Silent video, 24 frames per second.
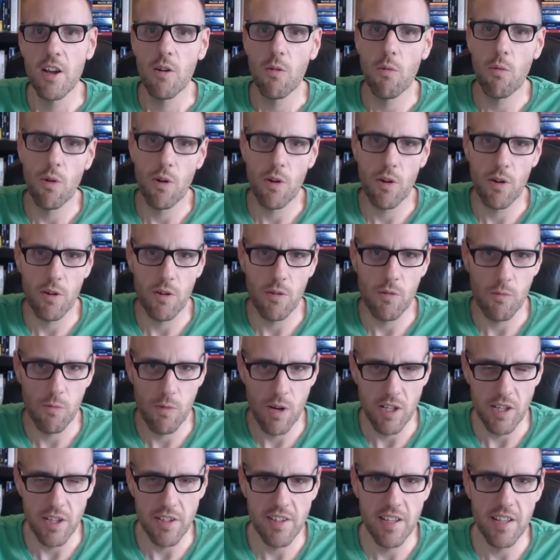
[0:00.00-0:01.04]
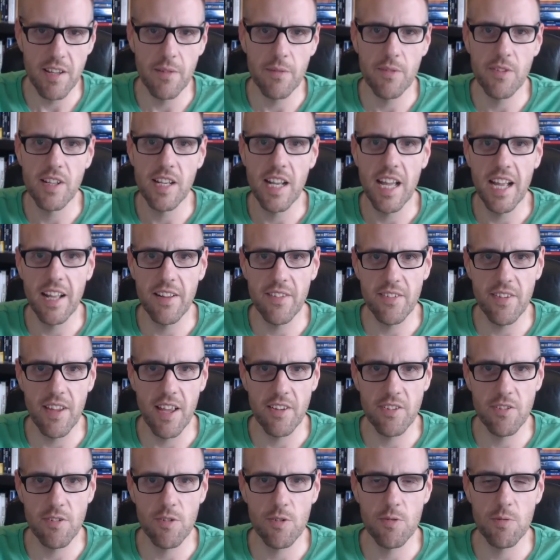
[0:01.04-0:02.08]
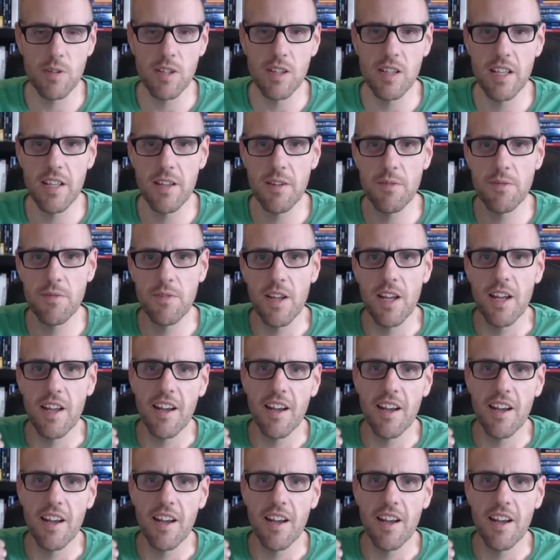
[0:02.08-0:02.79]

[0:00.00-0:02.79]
where relatives and ancestors would live.